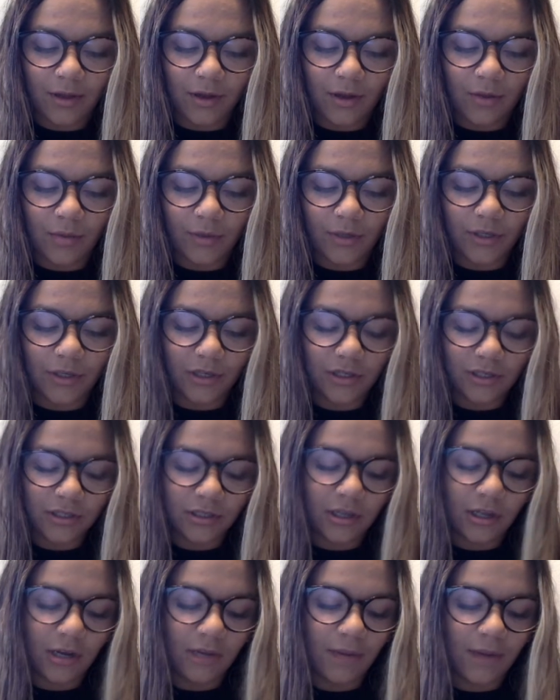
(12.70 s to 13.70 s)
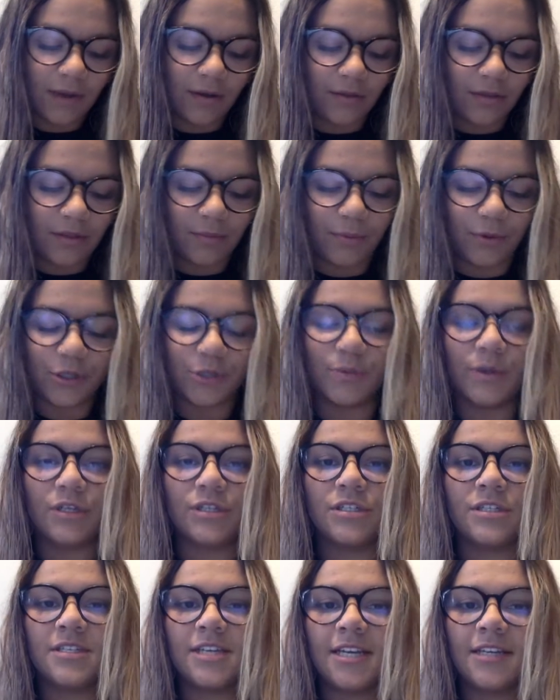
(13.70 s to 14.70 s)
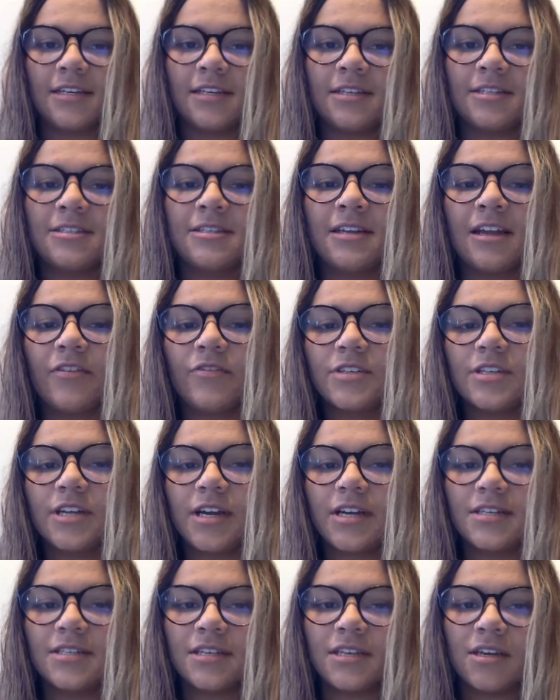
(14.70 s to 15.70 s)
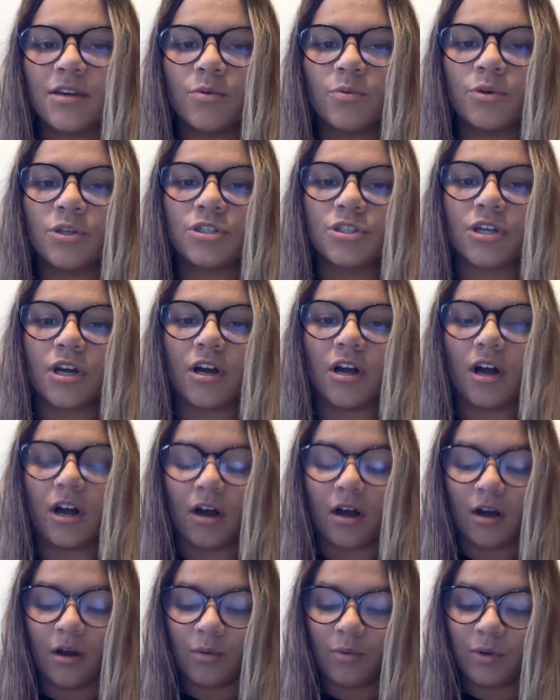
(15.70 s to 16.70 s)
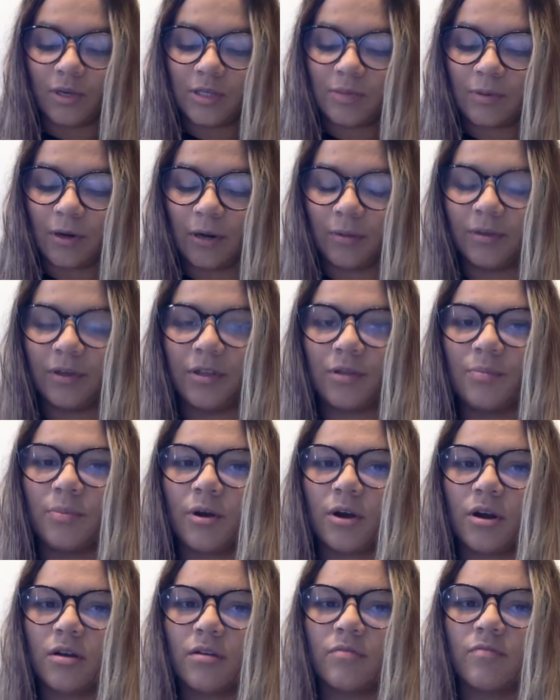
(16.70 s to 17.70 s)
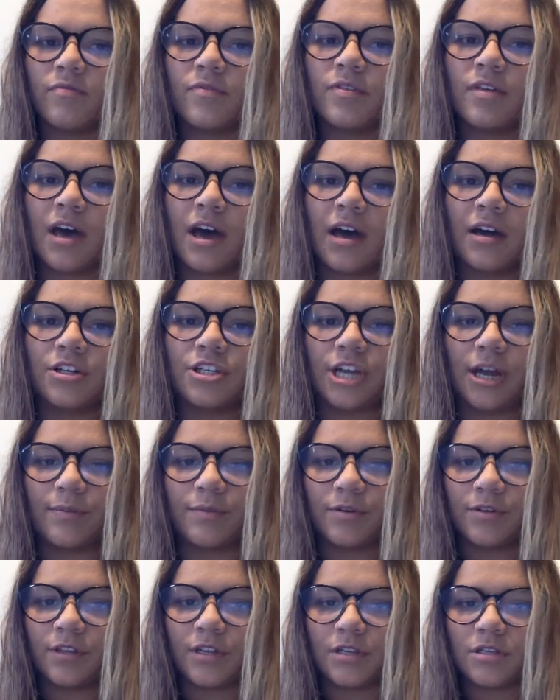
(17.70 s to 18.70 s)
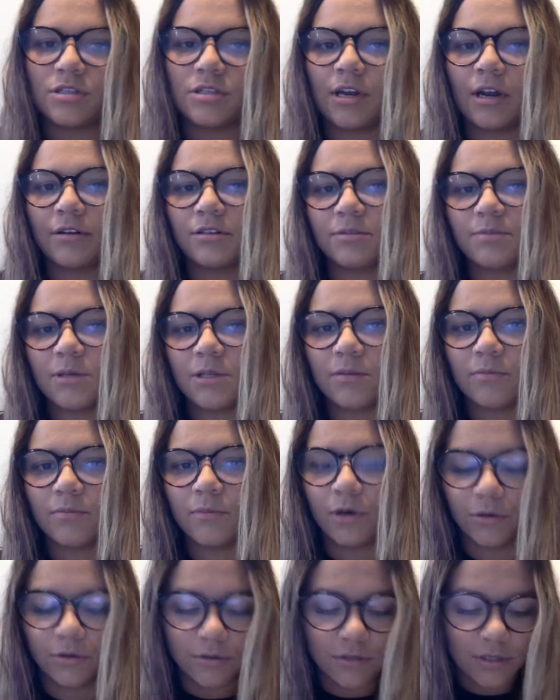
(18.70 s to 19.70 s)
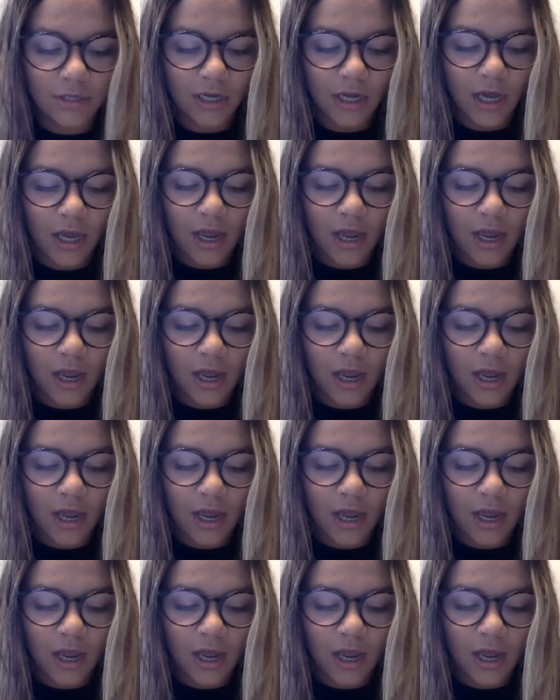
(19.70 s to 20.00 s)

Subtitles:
We talked a lot about the persuasion techniques in advertising, which was probably the part of that chapter that stood out to me the most.